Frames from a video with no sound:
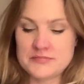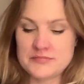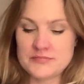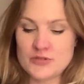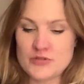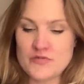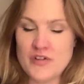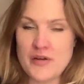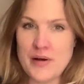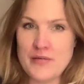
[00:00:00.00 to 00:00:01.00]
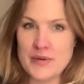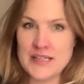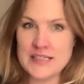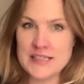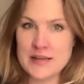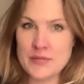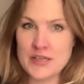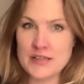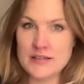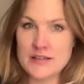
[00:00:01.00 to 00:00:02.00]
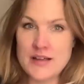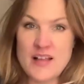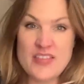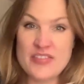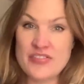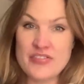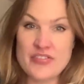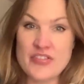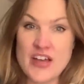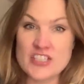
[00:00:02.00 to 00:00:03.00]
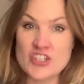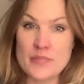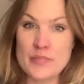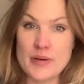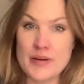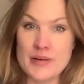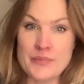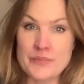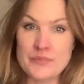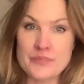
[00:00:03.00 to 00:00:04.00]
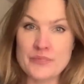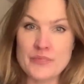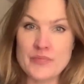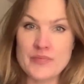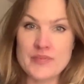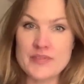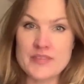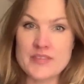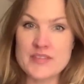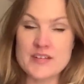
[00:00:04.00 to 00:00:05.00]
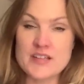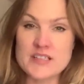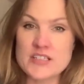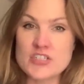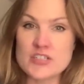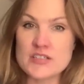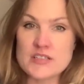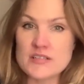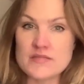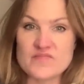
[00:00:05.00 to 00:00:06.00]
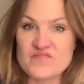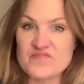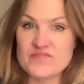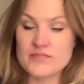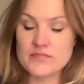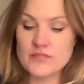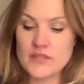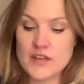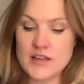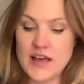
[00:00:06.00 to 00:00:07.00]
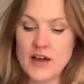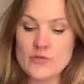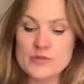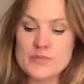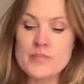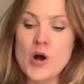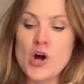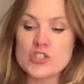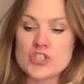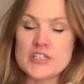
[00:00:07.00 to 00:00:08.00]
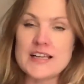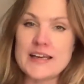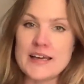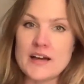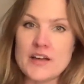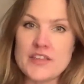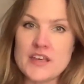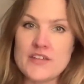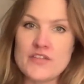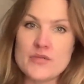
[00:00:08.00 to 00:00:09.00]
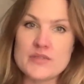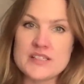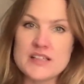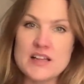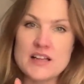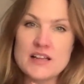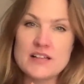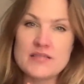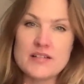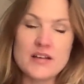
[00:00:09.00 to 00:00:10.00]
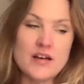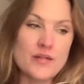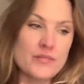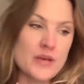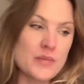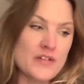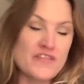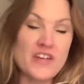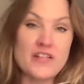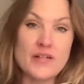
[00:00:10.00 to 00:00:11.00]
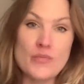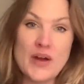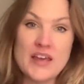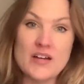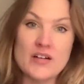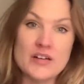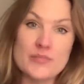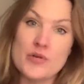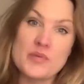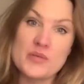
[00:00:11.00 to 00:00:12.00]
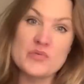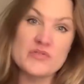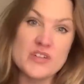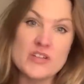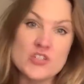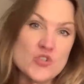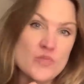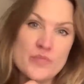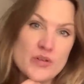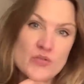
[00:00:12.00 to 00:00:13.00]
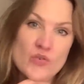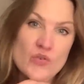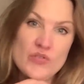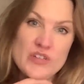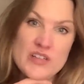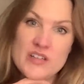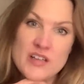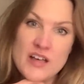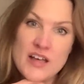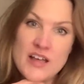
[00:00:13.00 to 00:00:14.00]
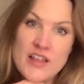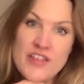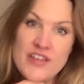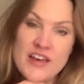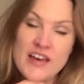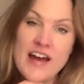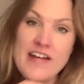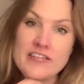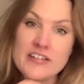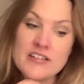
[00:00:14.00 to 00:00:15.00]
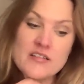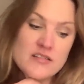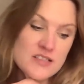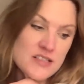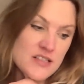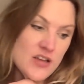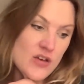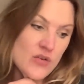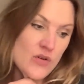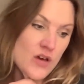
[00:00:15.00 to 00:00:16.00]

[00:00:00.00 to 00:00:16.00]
Not doing very well my knitting, am I? That jumper, the conditioner didn't, it helped marginally. I think if it was maybe a fingering weight yarn, it probably would have done the job, but not on a thick Aran. So